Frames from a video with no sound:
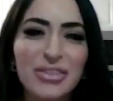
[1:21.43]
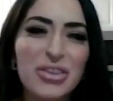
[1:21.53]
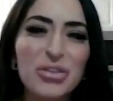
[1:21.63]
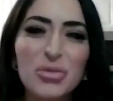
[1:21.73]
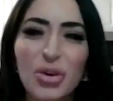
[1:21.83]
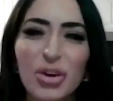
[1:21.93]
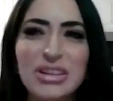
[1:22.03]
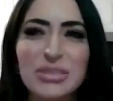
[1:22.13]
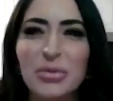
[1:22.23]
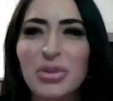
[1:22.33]
even in new
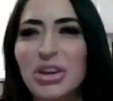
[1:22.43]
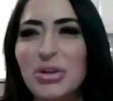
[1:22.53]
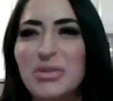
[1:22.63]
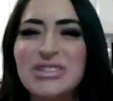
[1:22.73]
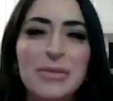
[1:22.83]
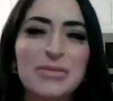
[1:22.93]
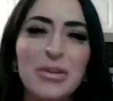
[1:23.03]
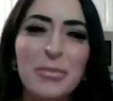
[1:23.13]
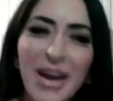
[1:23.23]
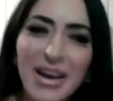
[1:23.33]
orleans we were cute we slept in
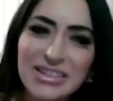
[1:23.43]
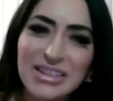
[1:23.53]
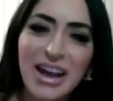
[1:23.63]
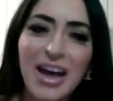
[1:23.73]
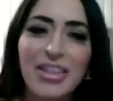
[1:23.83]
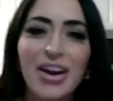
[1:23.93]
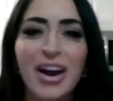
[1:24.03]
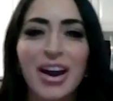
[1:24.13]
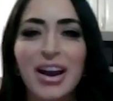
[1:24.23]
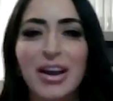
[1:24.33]
the bed
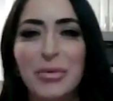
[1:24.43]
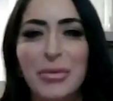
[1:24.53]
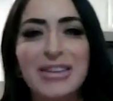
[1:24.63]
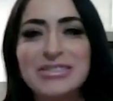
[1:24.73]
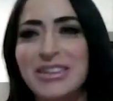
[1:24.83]
together we were out